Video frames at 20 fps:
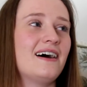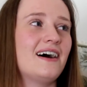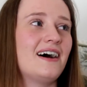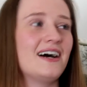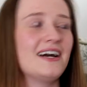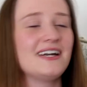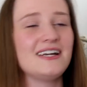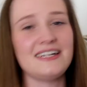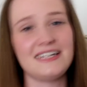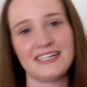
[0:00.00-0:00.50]

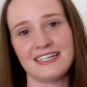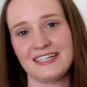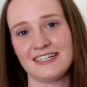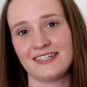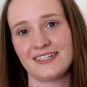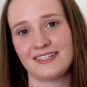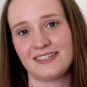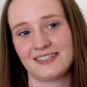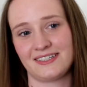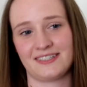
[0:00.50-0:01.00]
I
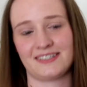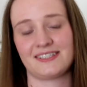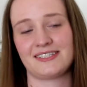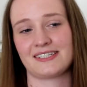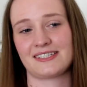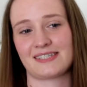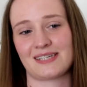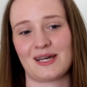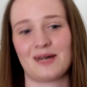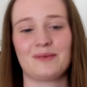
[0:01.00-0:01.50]
need to just
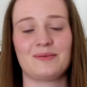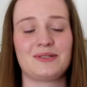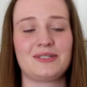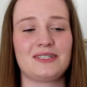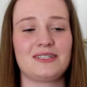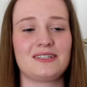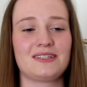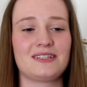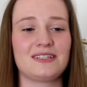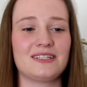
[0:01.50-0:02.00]
accept
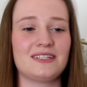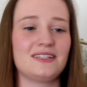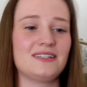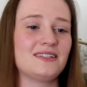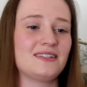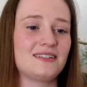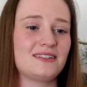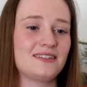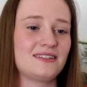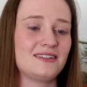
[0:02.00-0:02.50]
that
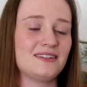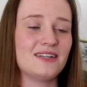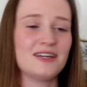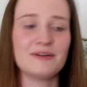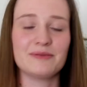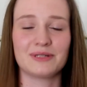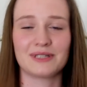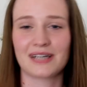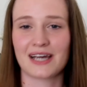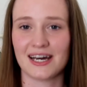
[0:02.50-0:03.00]

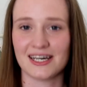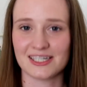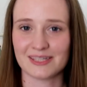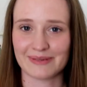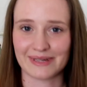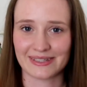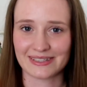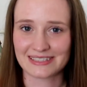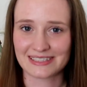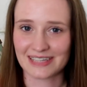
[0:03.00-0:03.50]
no one cares
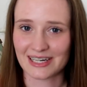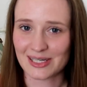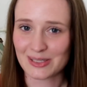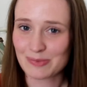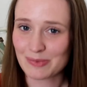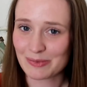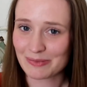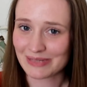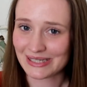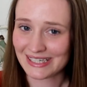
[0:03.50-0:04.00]
about the
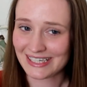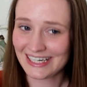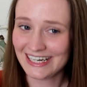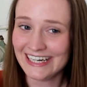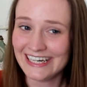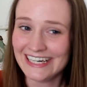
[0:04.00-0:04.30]
stars but me.